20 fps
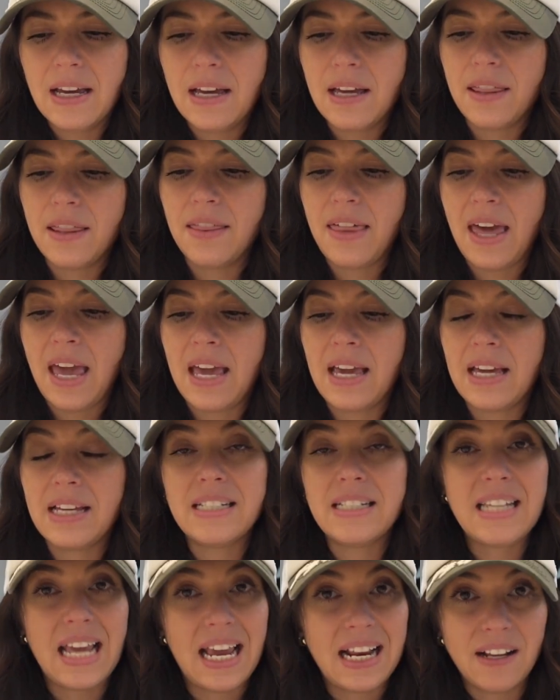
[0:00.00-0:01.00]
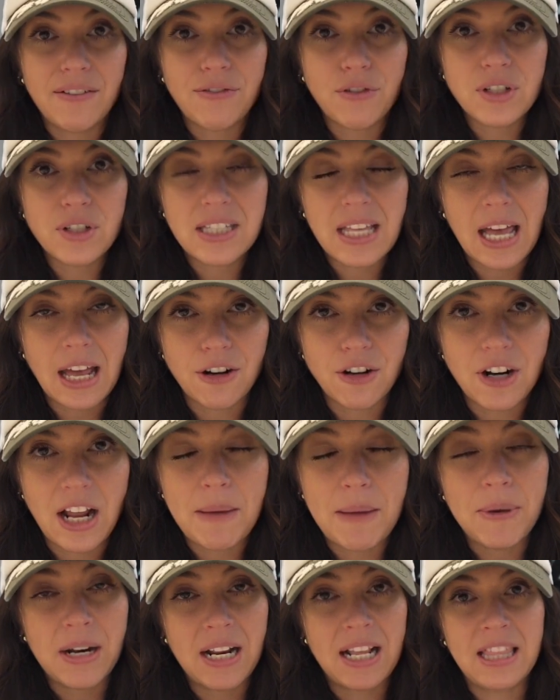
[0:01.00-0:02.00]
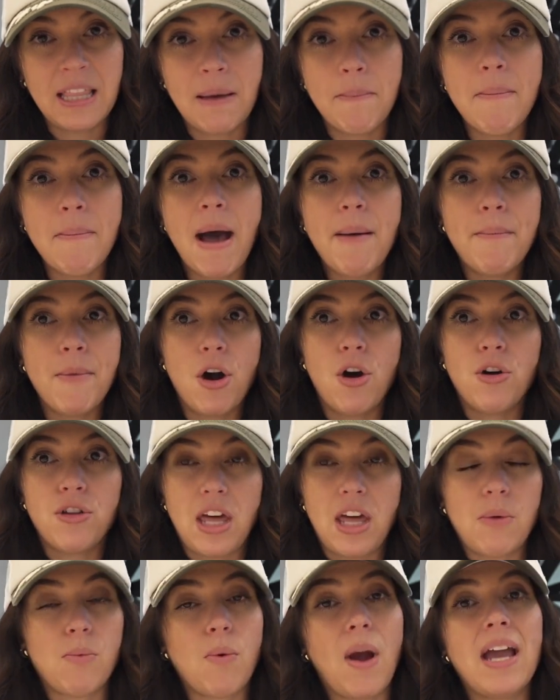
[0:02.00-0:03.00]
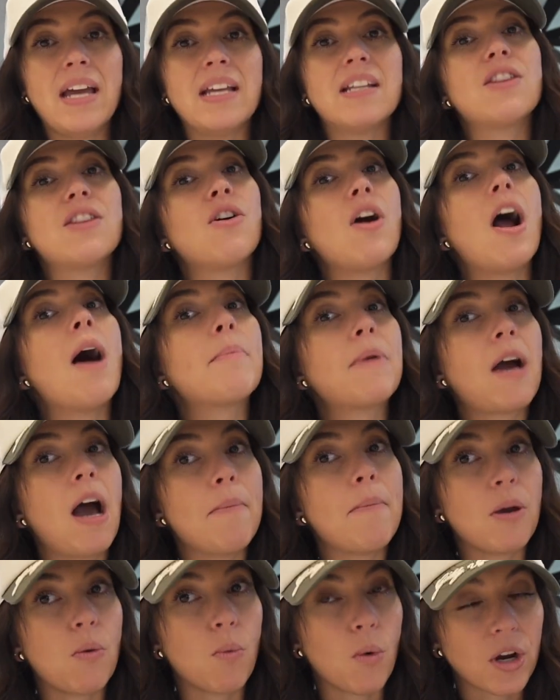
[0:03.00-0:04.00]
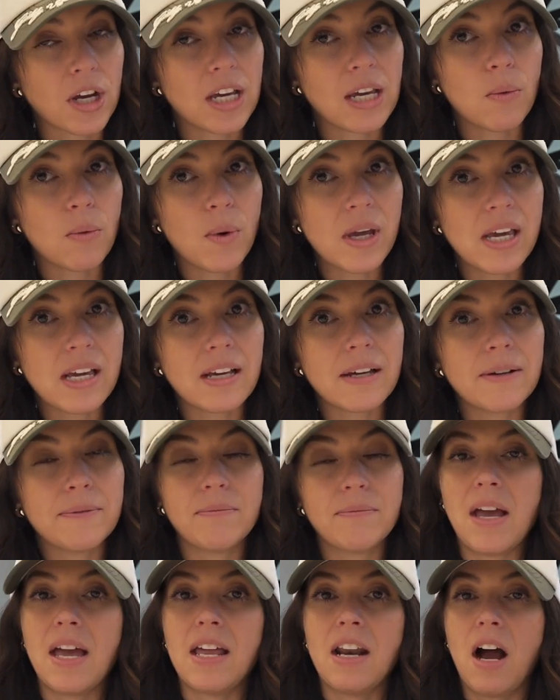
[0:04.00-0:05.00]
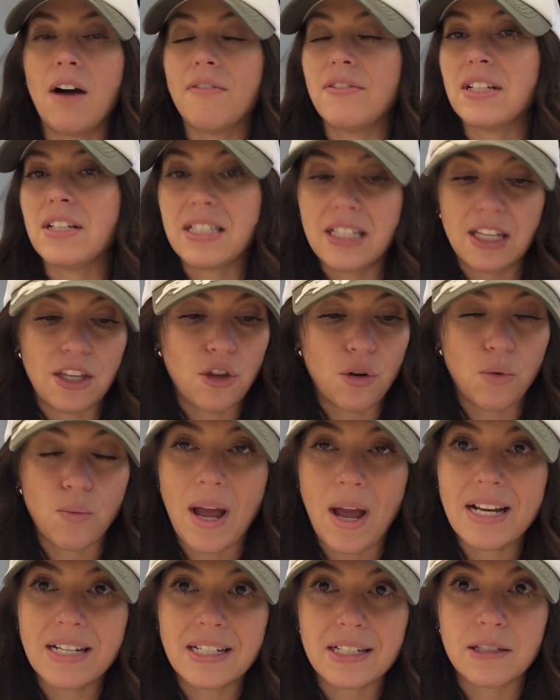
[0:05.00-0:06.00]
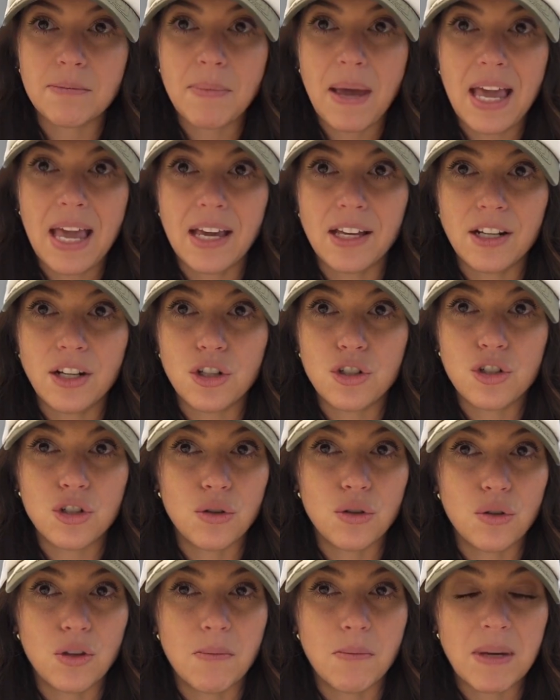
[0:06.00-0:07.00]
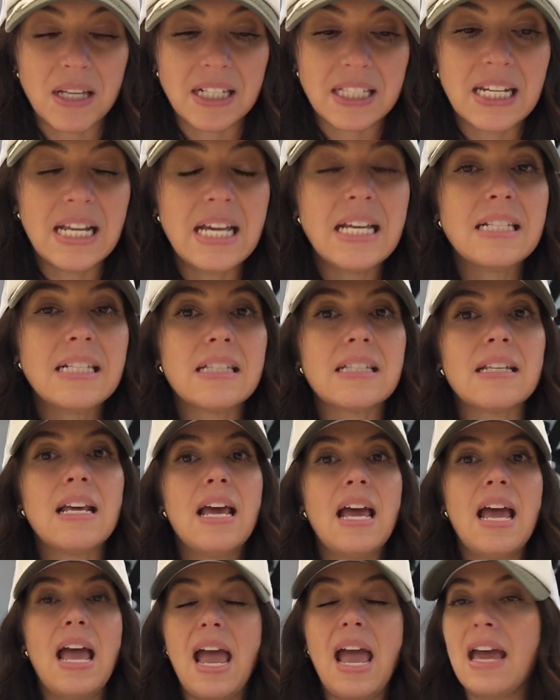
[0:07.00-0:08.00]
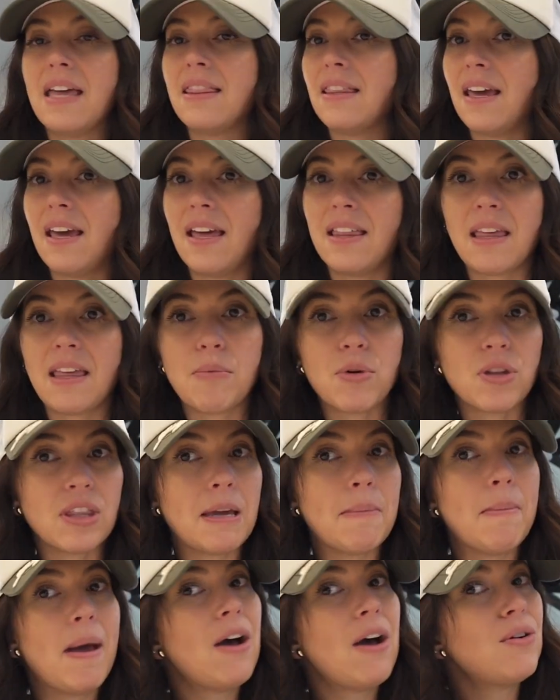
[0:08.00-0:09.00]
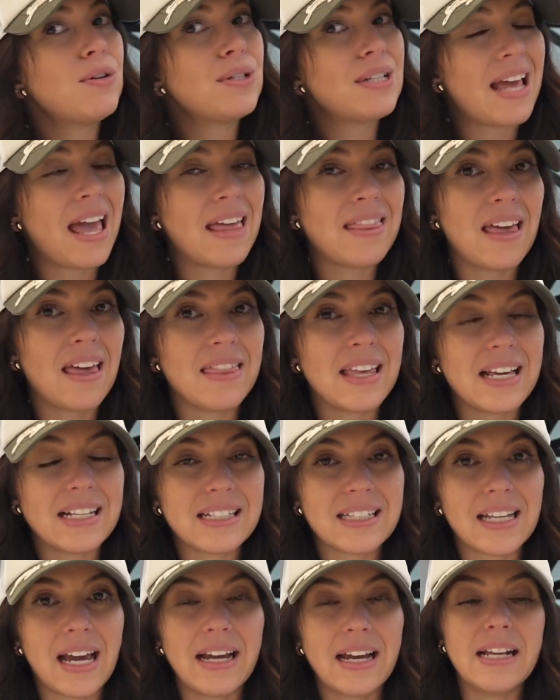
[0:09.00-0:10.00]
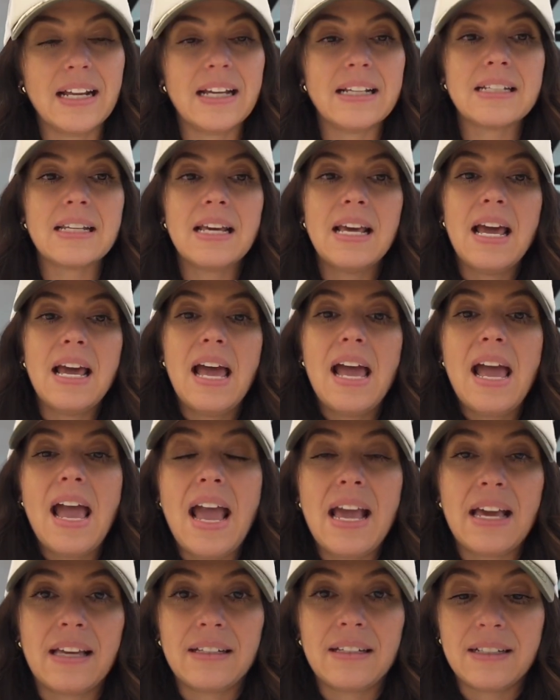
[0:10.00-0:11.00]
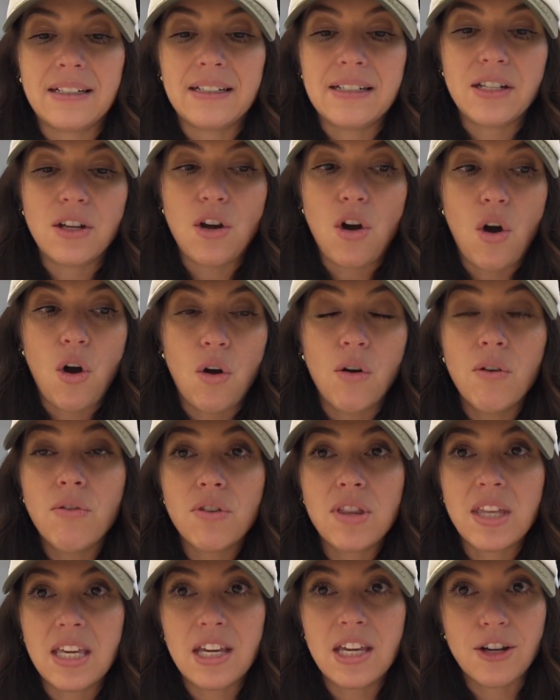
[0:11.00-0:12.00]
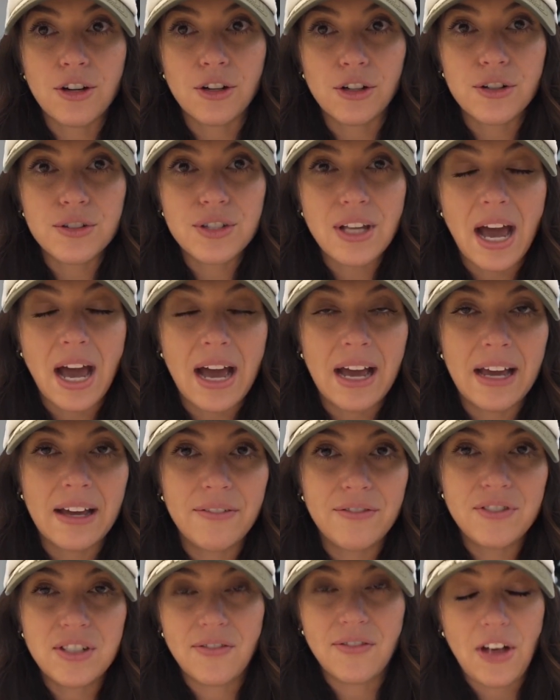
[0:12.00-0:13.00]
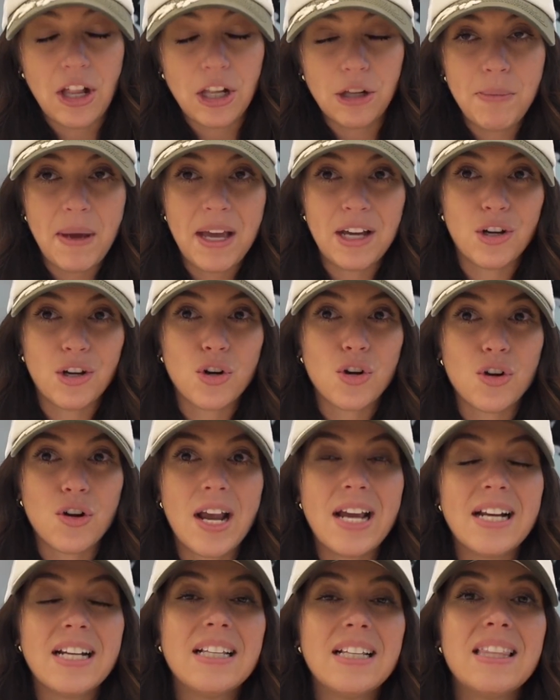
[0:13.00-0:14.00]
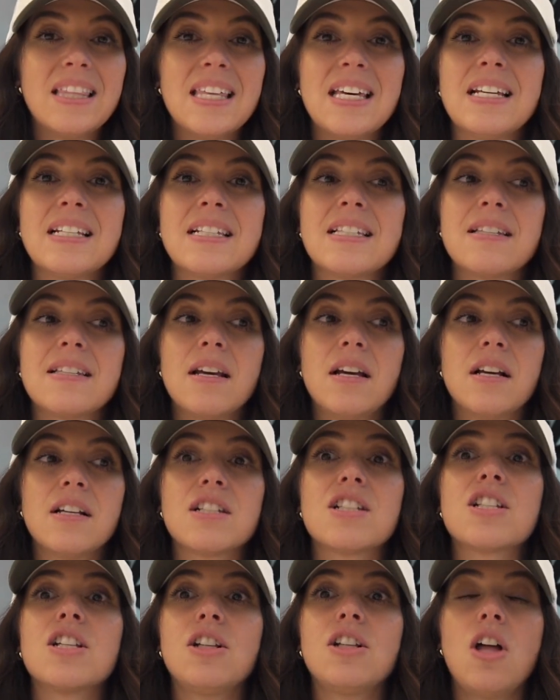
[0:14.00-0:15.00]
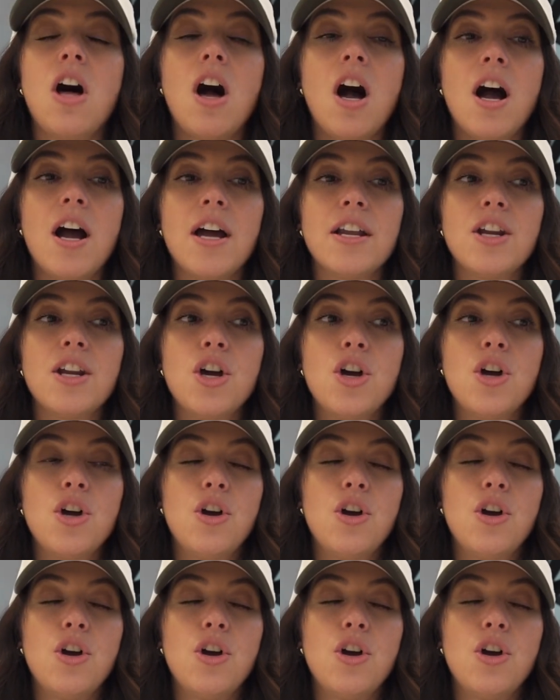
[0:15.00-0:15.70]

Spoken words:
they date it for Saturday, but in the memo, they write their upcoming working week. And obviously their rent is paid to the business, and then they put the amount and then they sign it. And over the years, I've developed and created this salon